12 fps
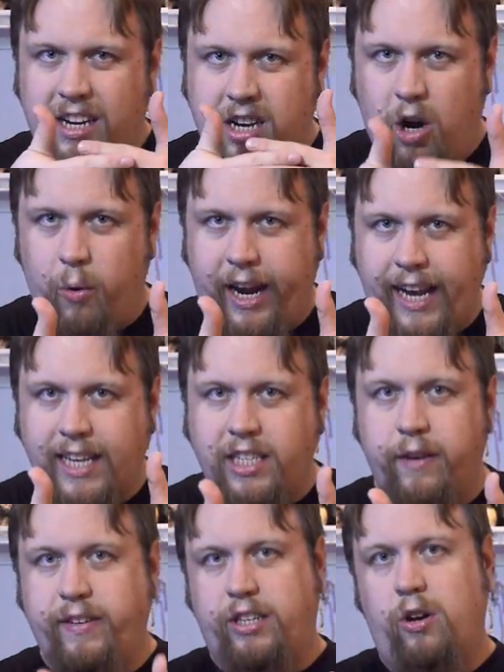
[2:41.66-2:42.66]

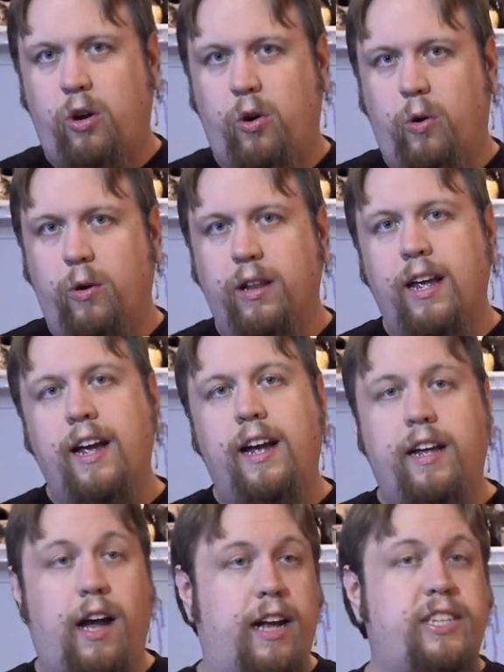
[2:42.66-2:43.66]
cohesive as a whole.
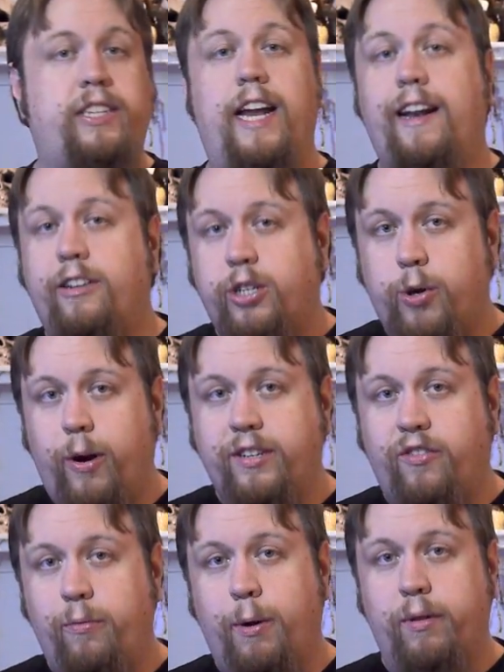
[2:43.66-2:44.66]
Standout
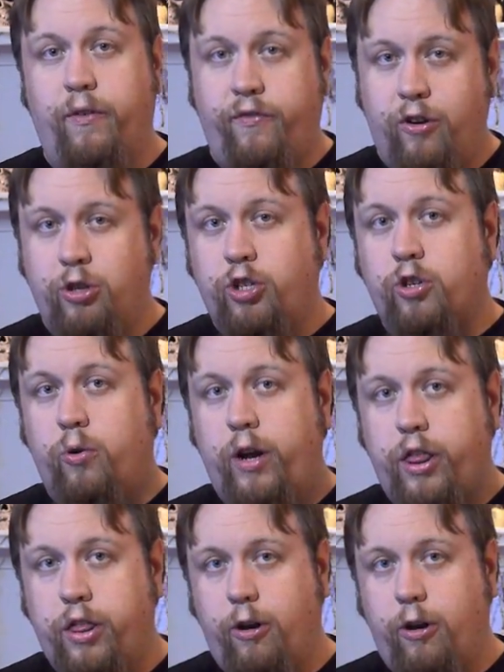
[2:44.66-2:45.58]
stories for me were the first story,